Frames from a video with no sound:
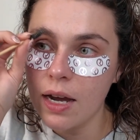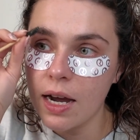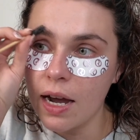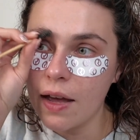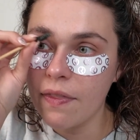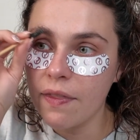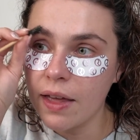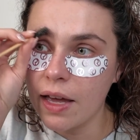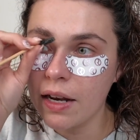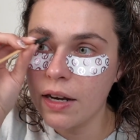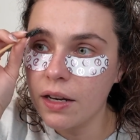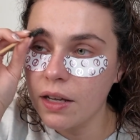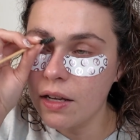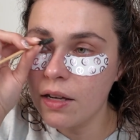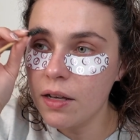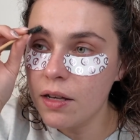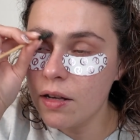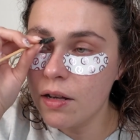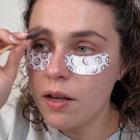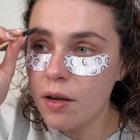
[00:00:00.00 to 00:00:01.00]
and then
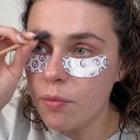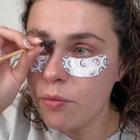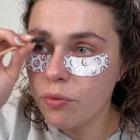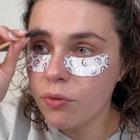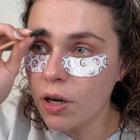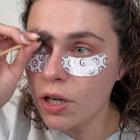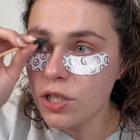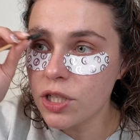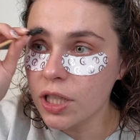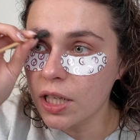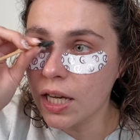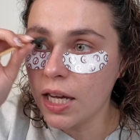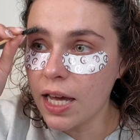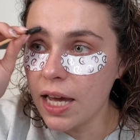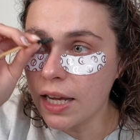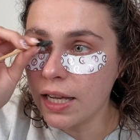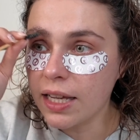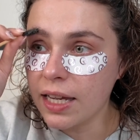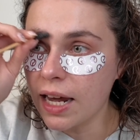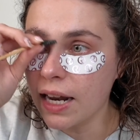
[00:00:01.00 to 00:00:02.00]
brushing it
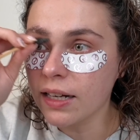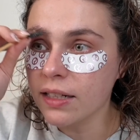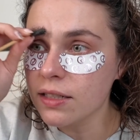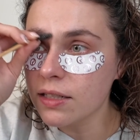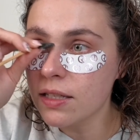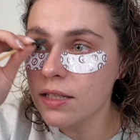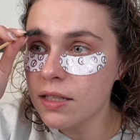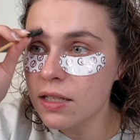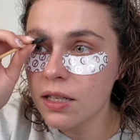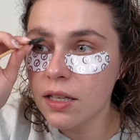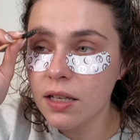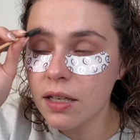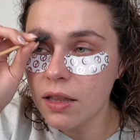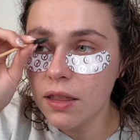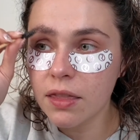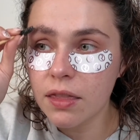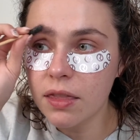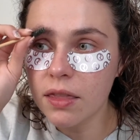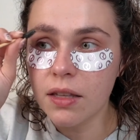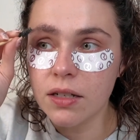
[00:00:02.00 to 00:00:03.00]
against
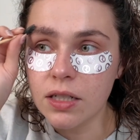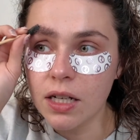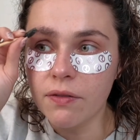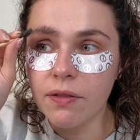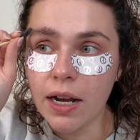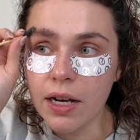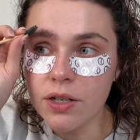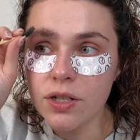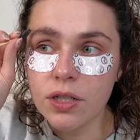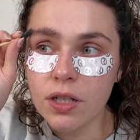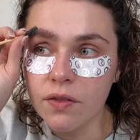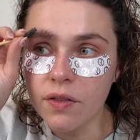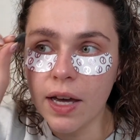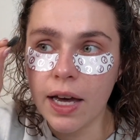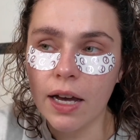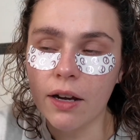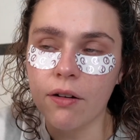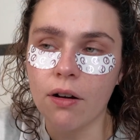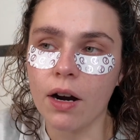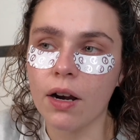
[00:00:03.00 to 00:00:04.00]
the direction of
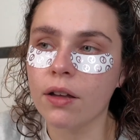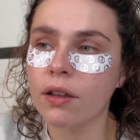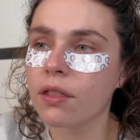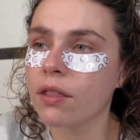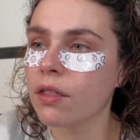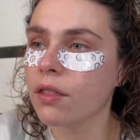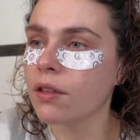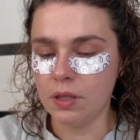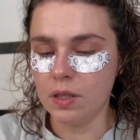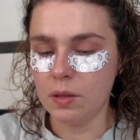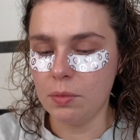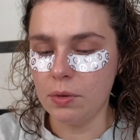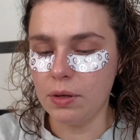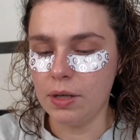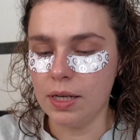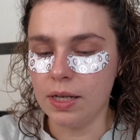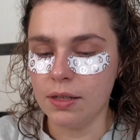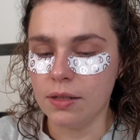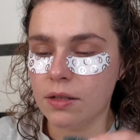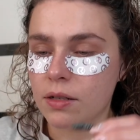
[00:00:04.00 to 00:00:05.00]
hair growth. The
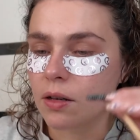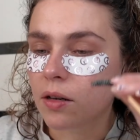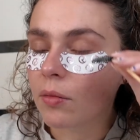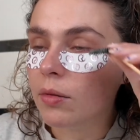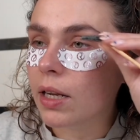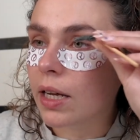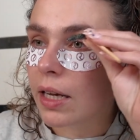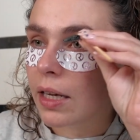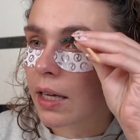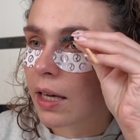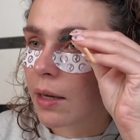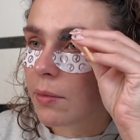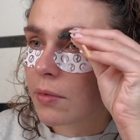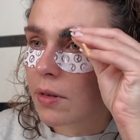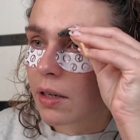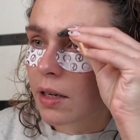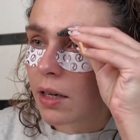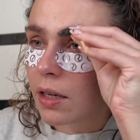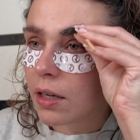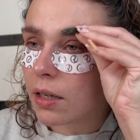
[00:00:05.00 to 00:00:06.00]
spoolie is not playing game
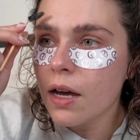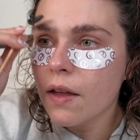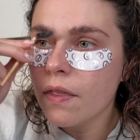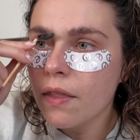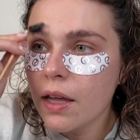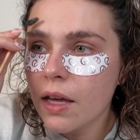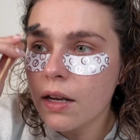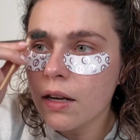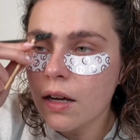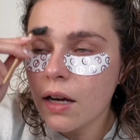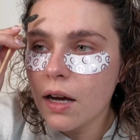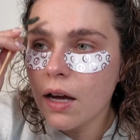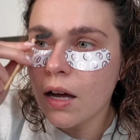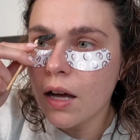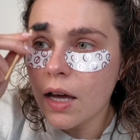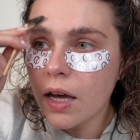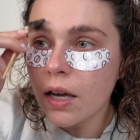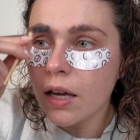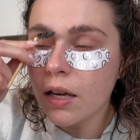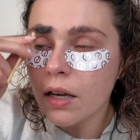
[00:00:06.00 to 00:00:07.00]
today. And then
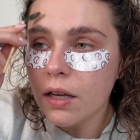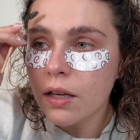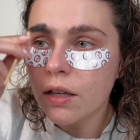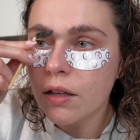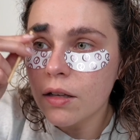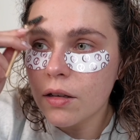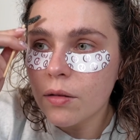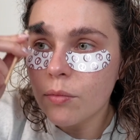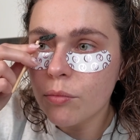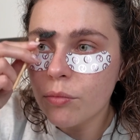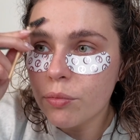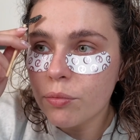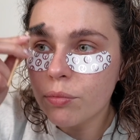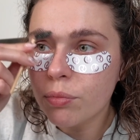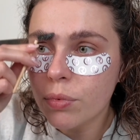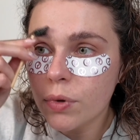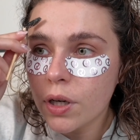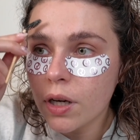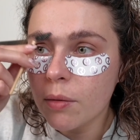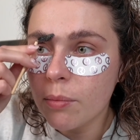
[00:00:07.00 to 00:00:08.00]
I
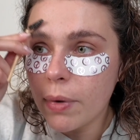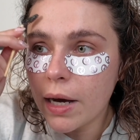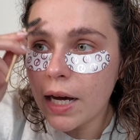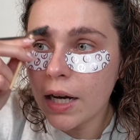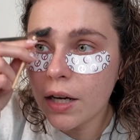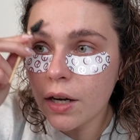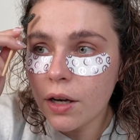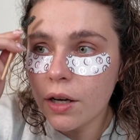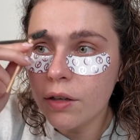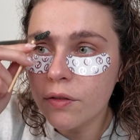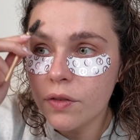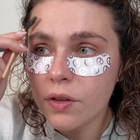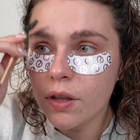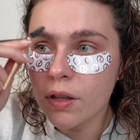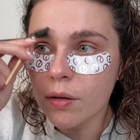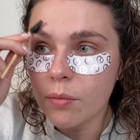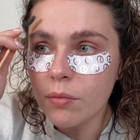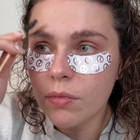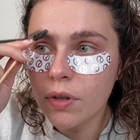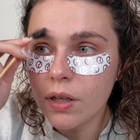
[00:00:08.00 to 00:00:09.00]
go back over
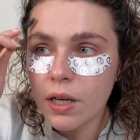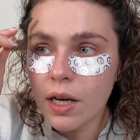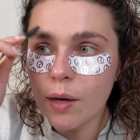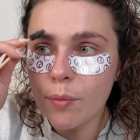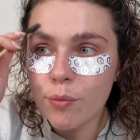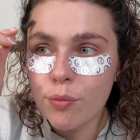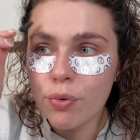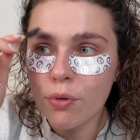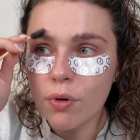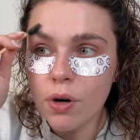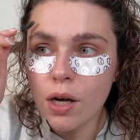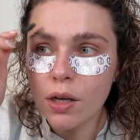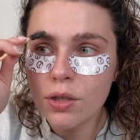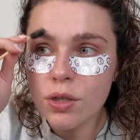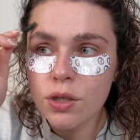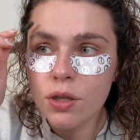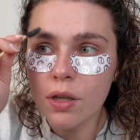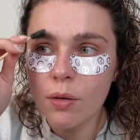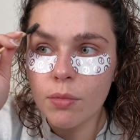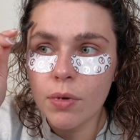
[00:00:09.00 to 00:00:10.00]
them and
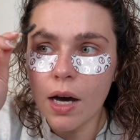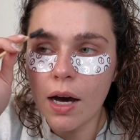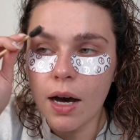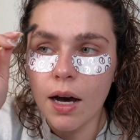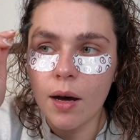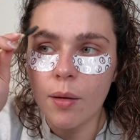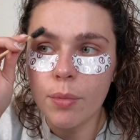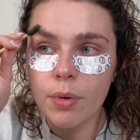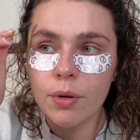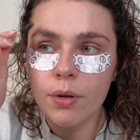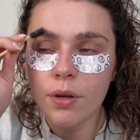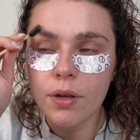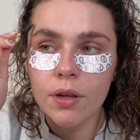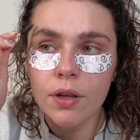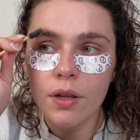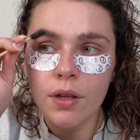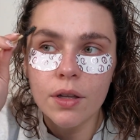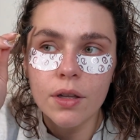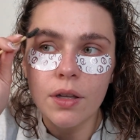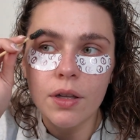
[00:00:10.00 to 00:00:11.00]
brush them up
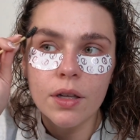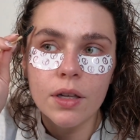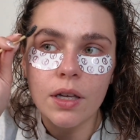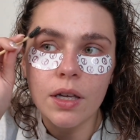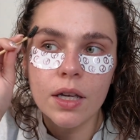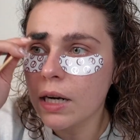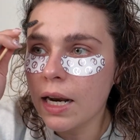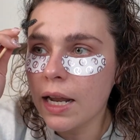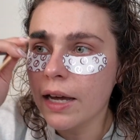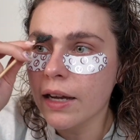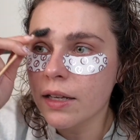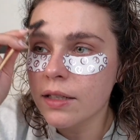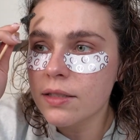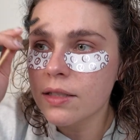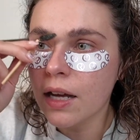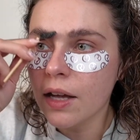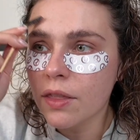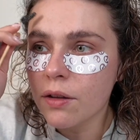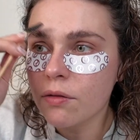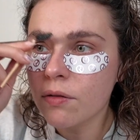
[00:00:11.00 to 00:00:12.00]
into place.
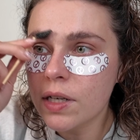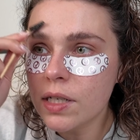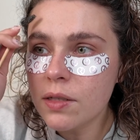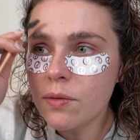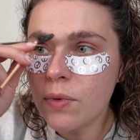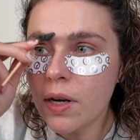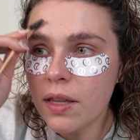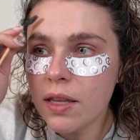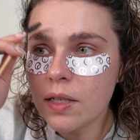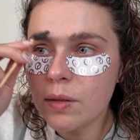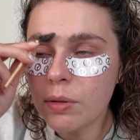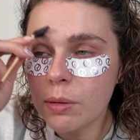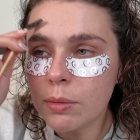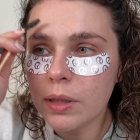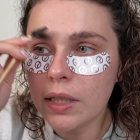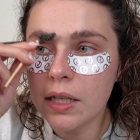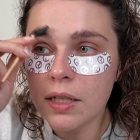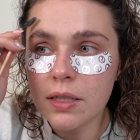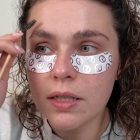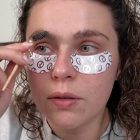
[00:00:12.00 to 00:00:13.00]
And the reason why this probably
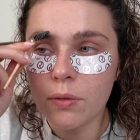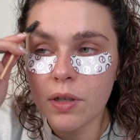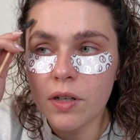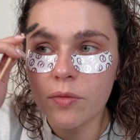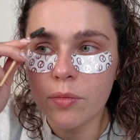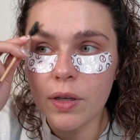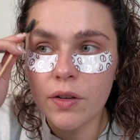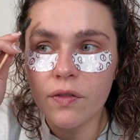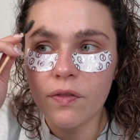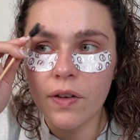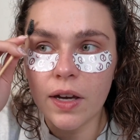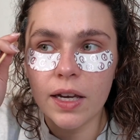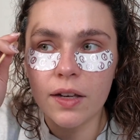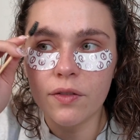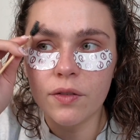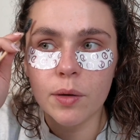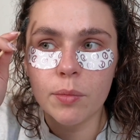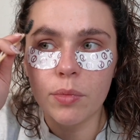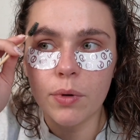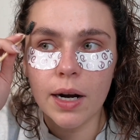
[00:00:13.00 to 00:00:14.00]
isn't one of my
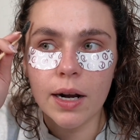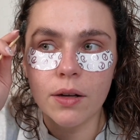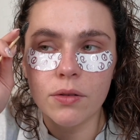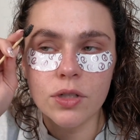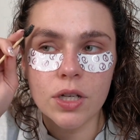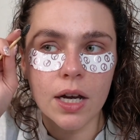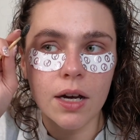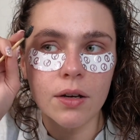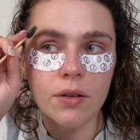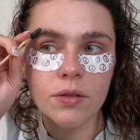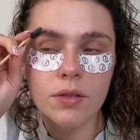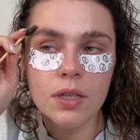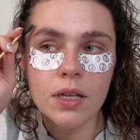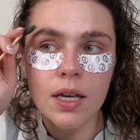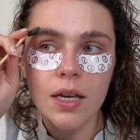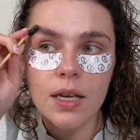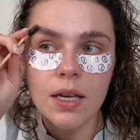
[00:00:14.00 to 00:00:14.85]
favourite brow gels